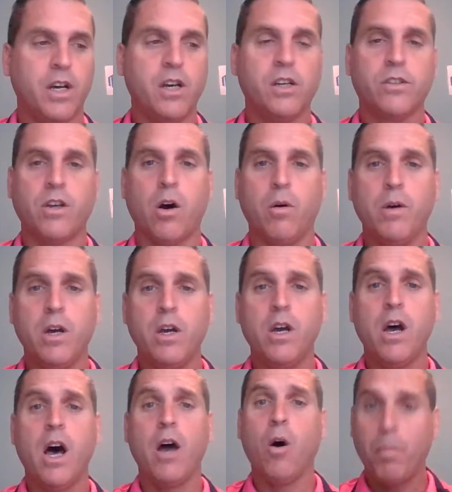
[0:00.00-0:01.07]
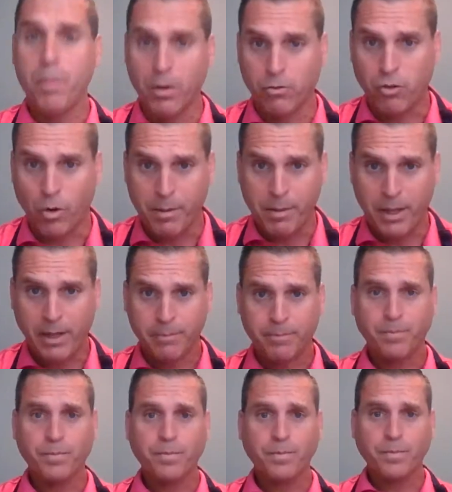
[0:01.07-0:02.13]
So I hope you'll join me.
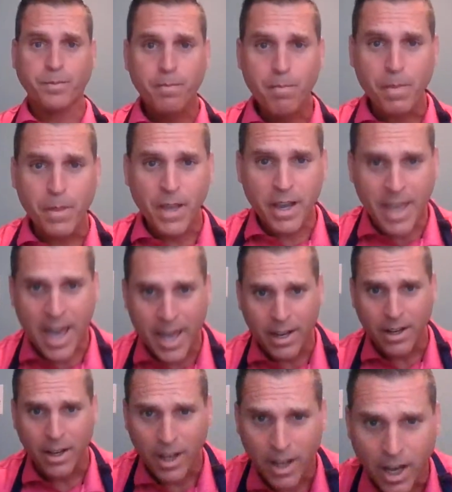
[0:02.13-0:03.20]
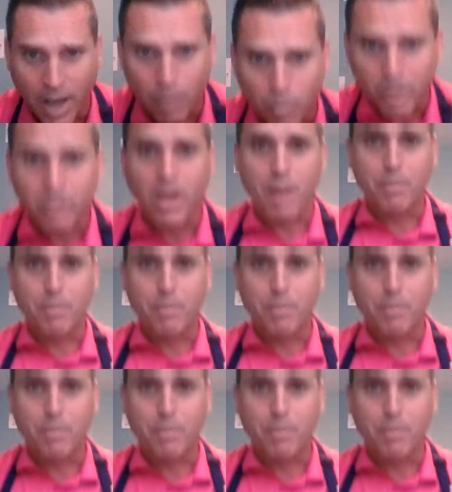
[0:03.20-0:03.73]
Again, I will not